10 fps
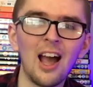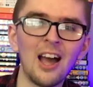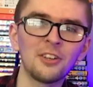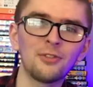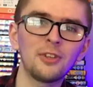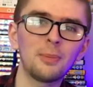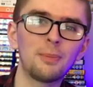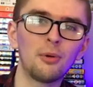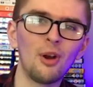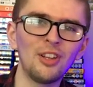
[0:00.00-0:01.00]
As for the
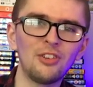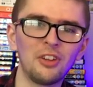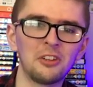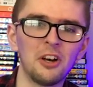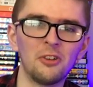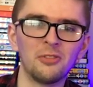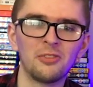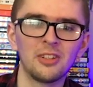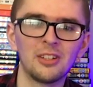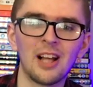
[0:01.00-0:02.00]
pricing though,
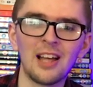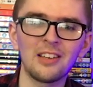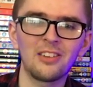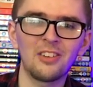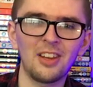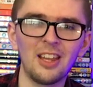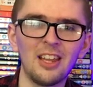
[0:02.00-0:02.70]
that